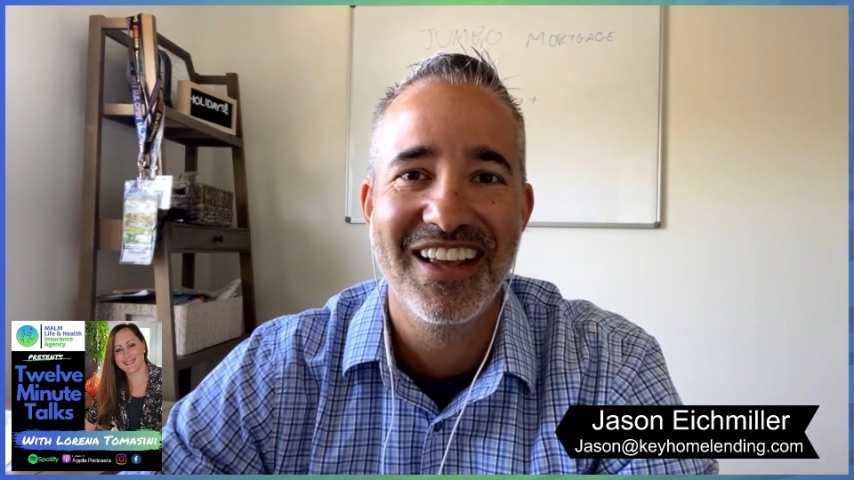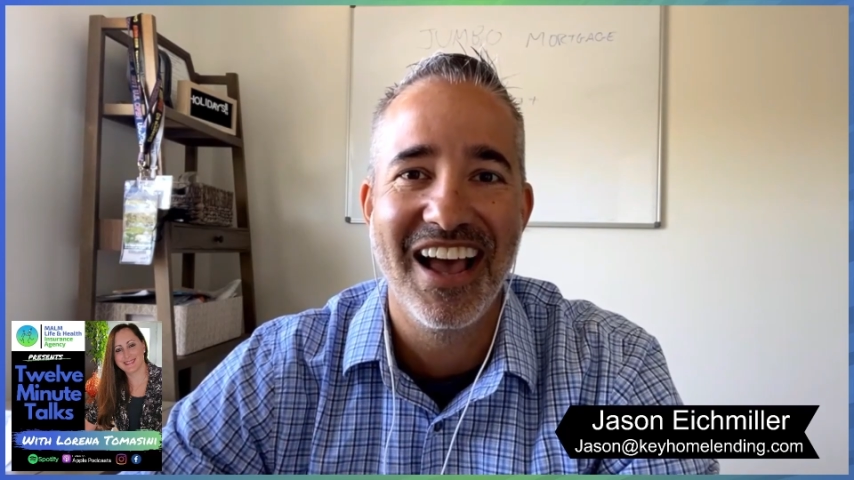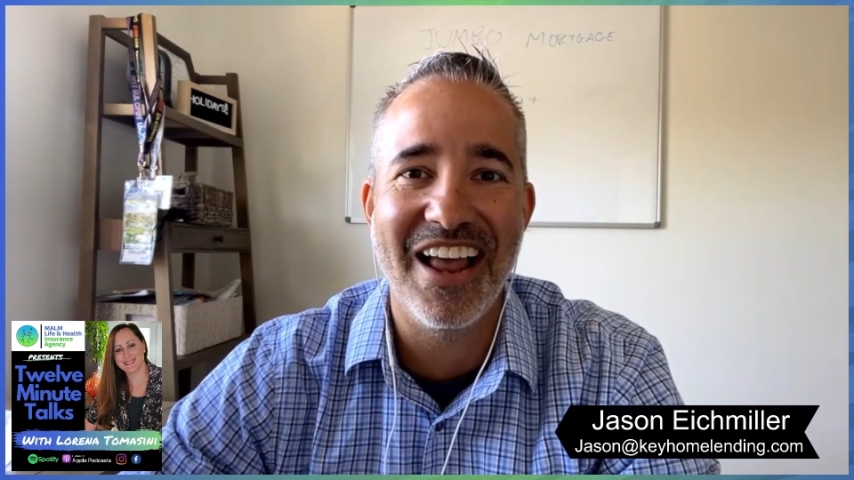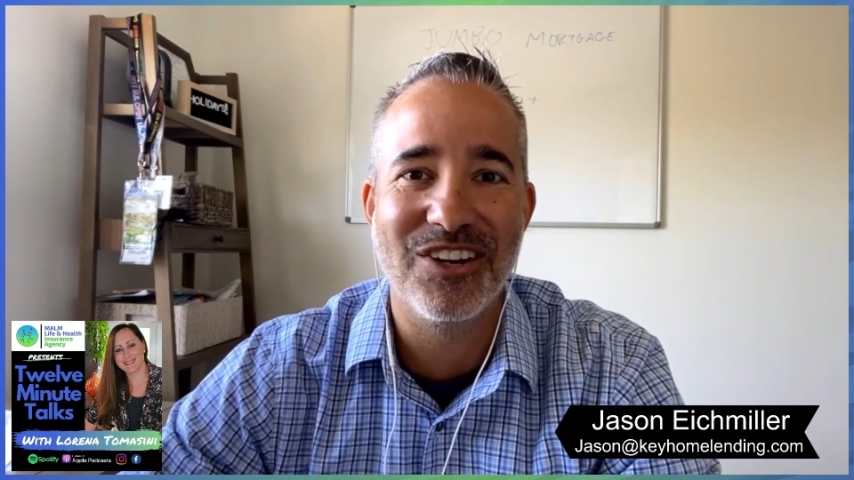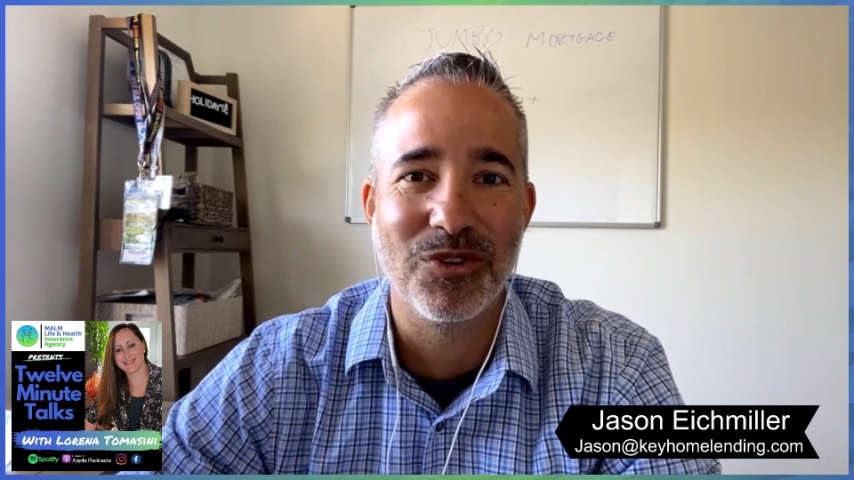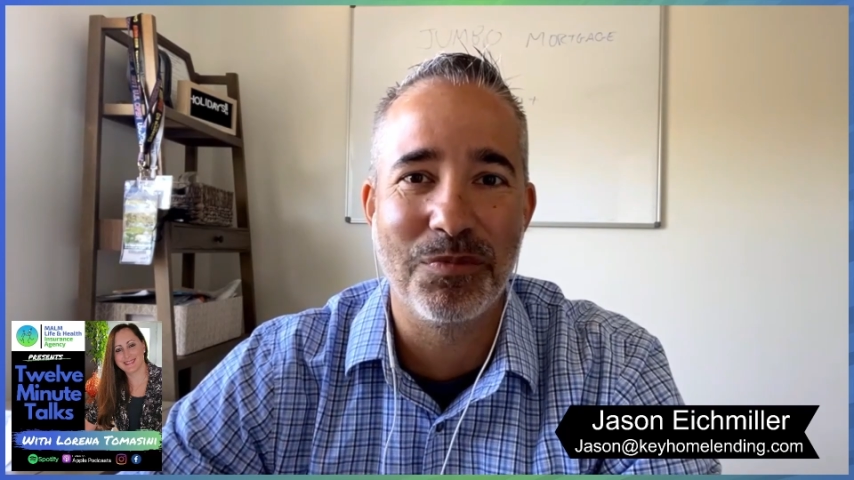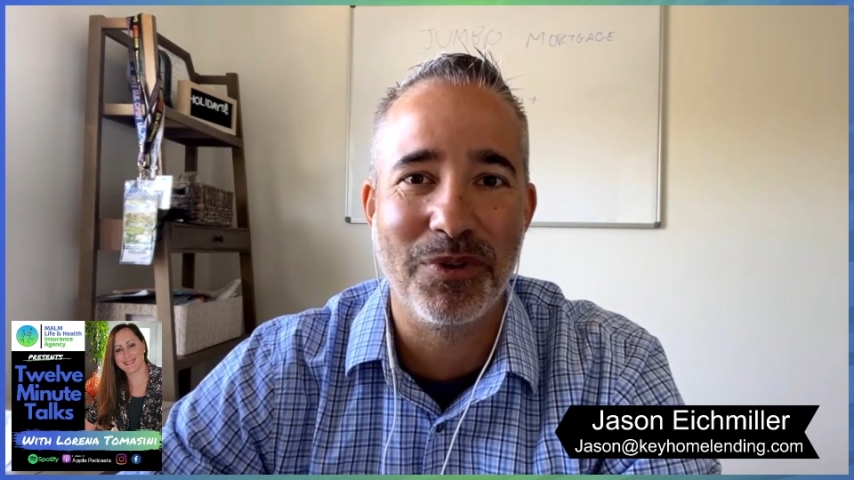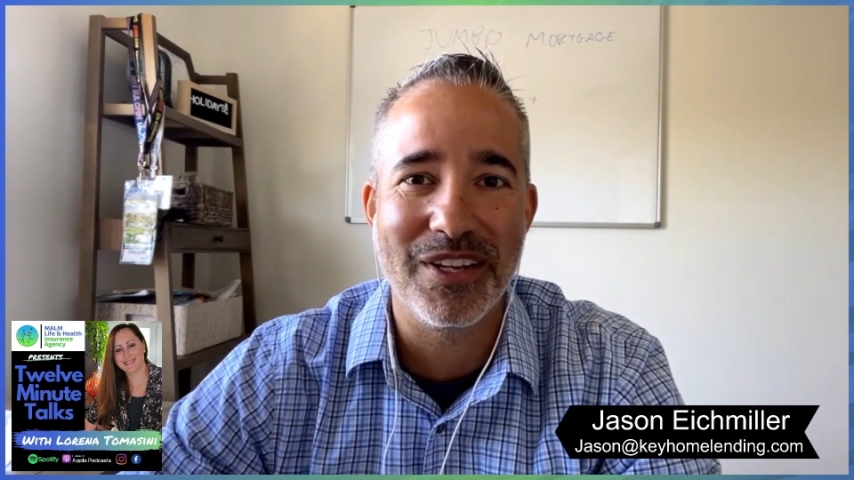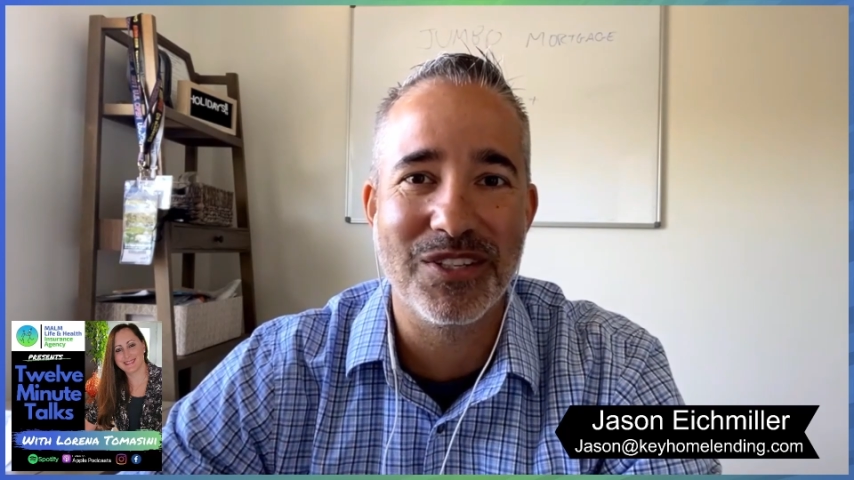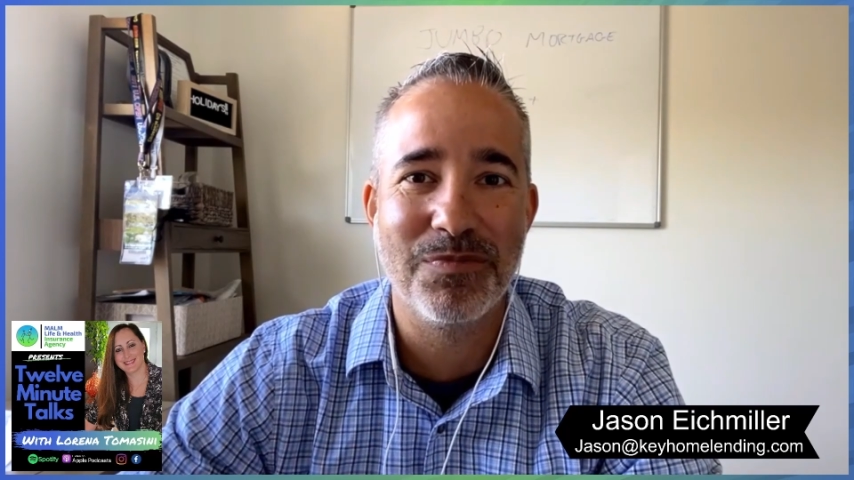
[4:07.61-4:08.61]
had to
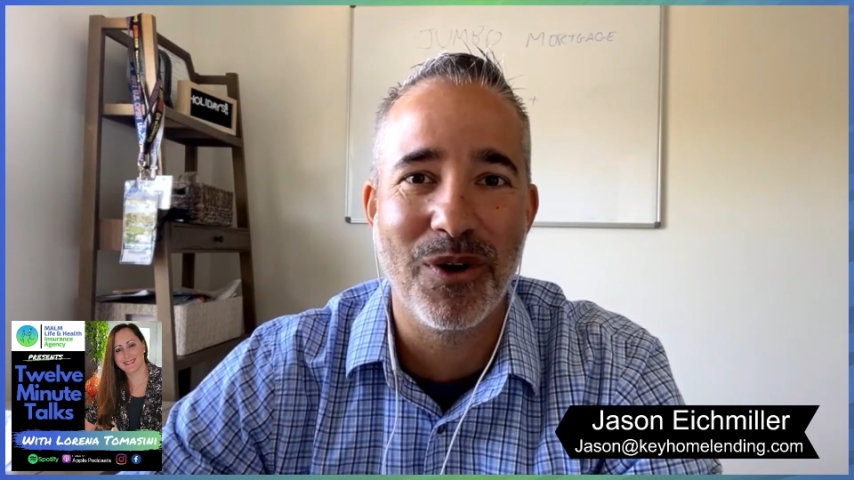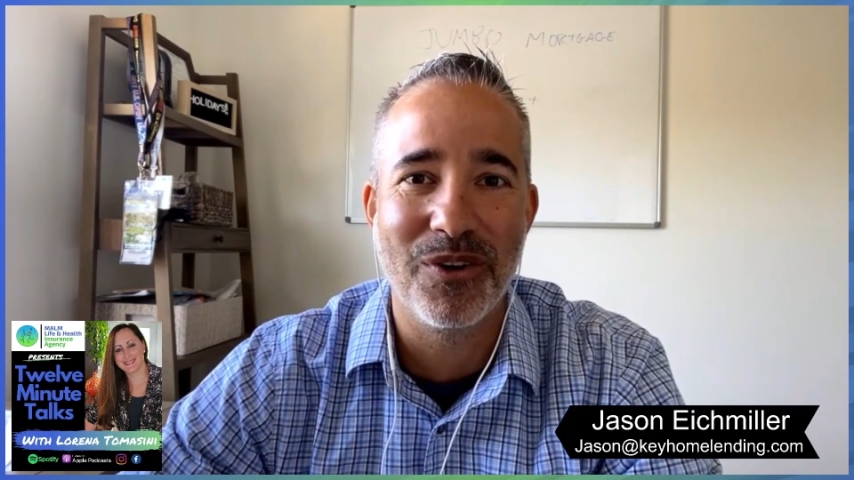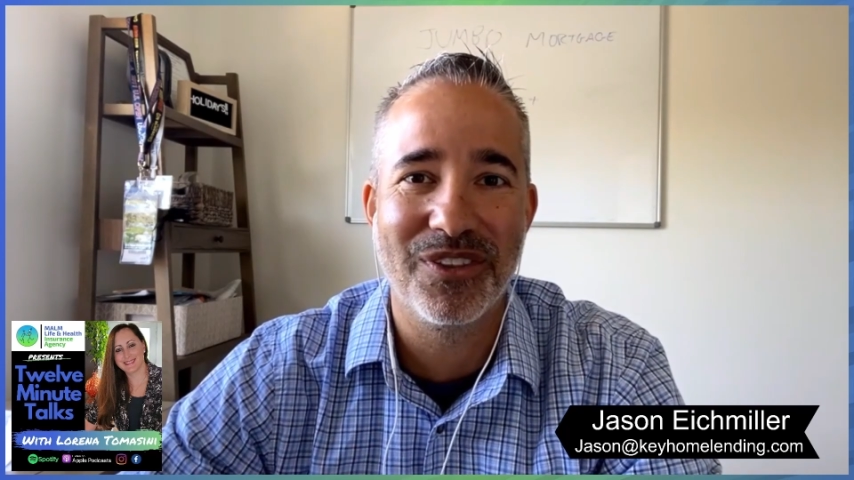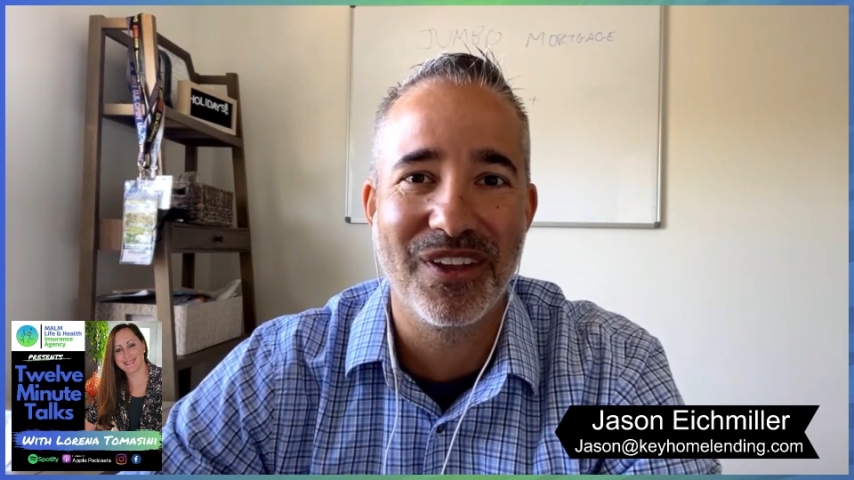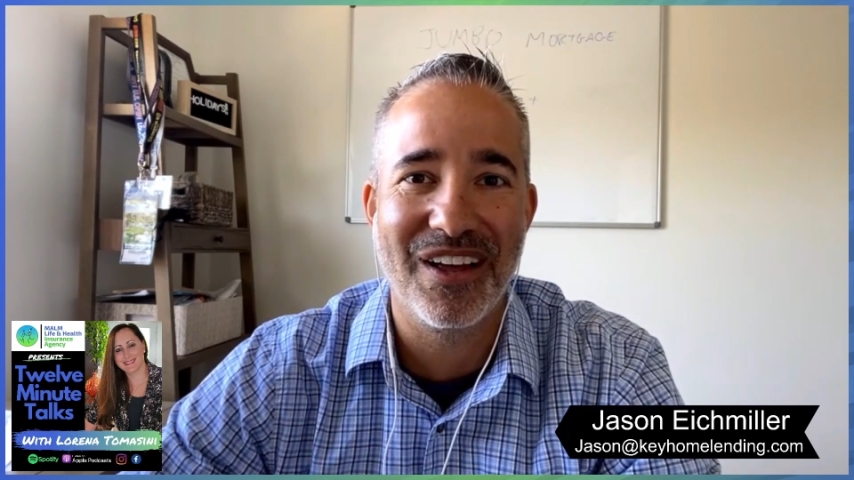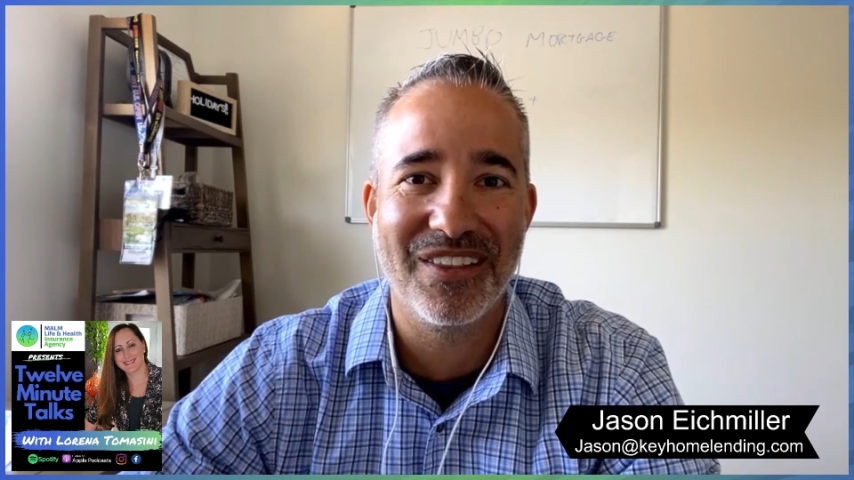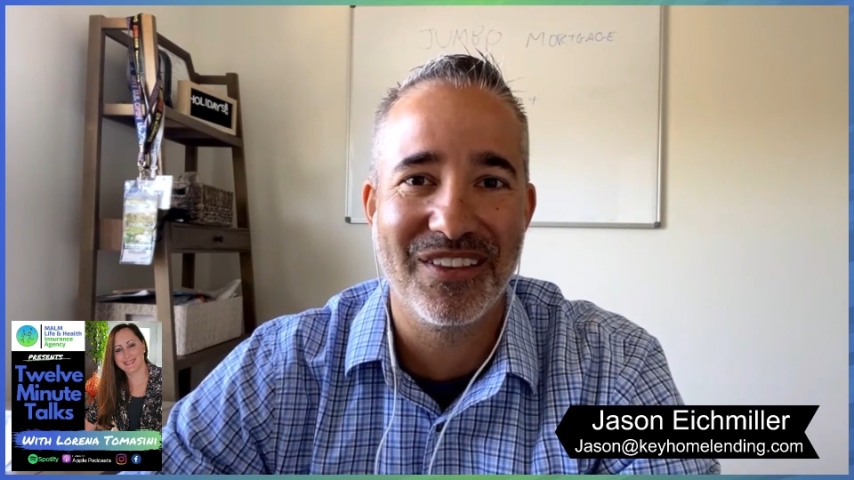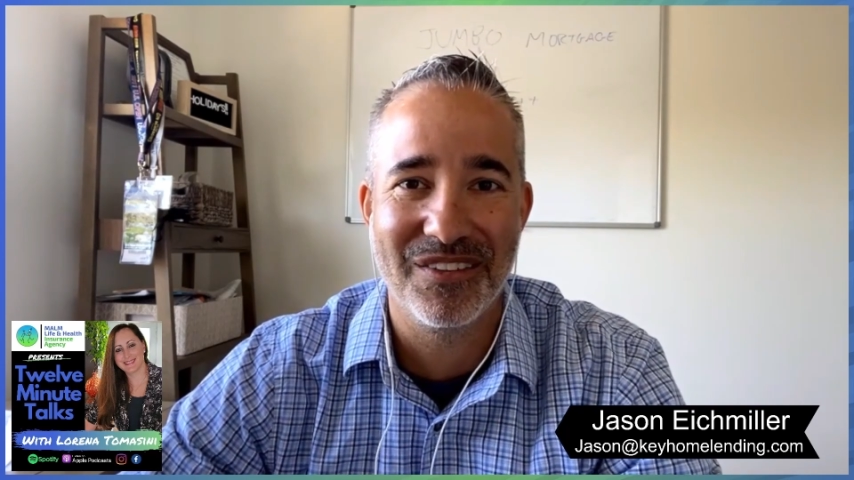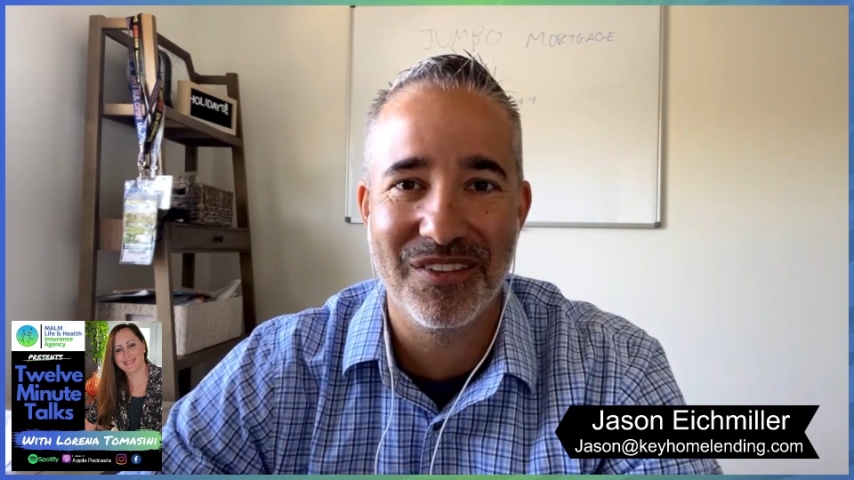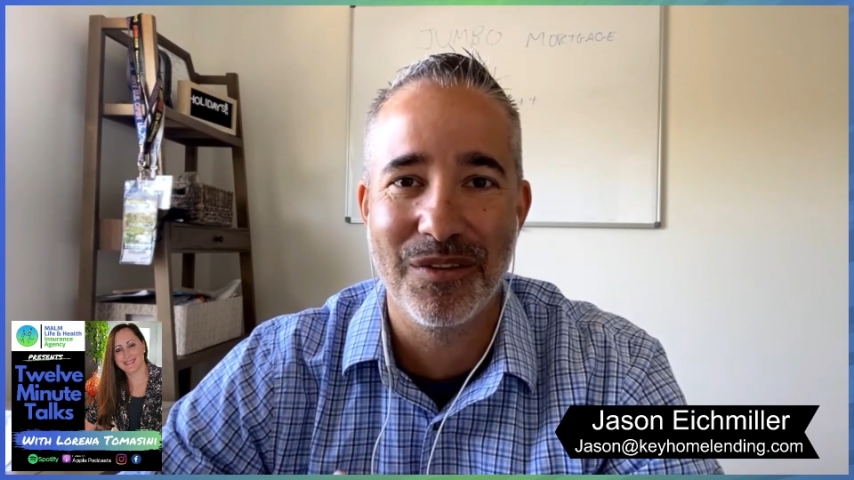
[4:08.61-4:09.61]
replace both
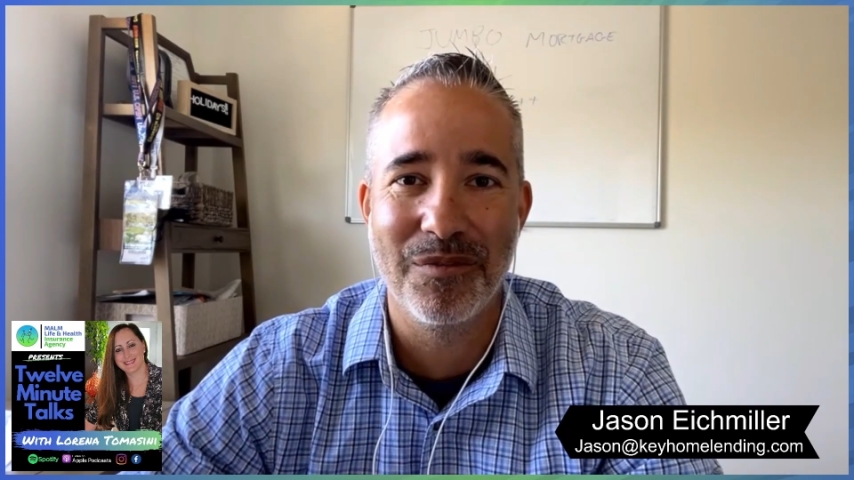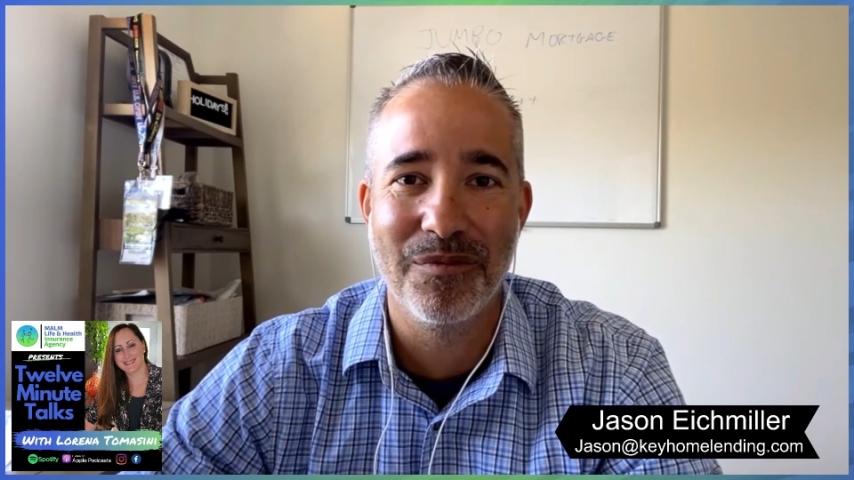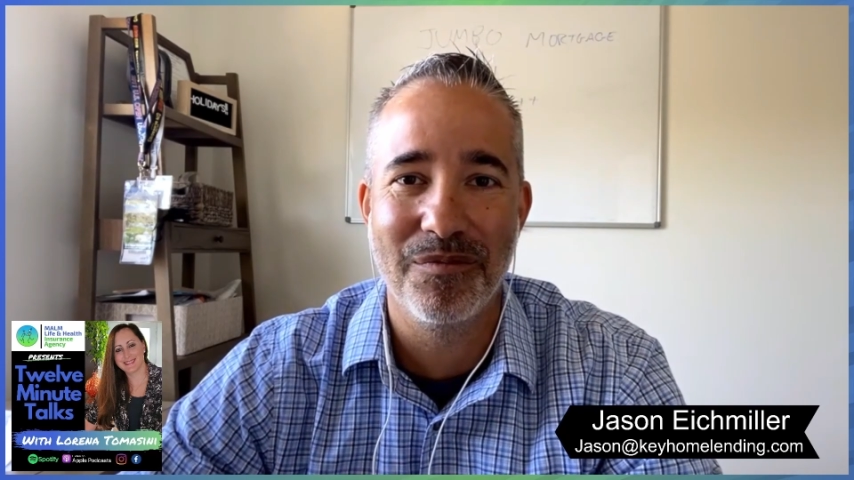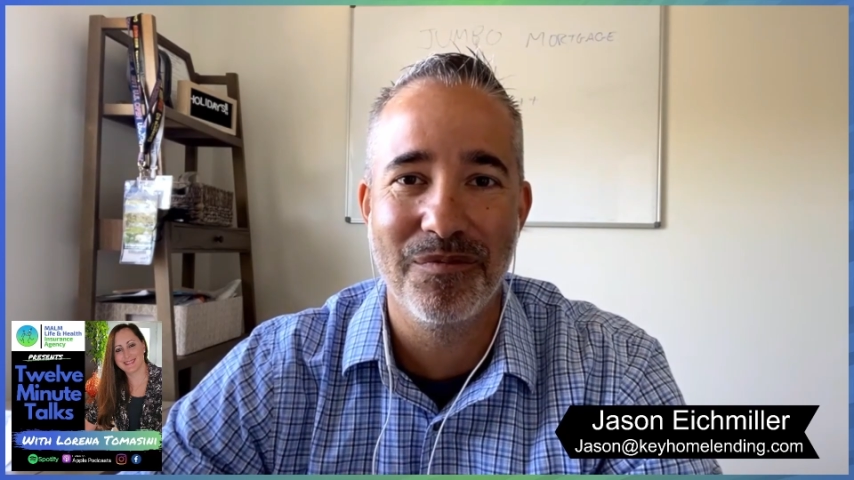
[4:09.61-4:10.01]
the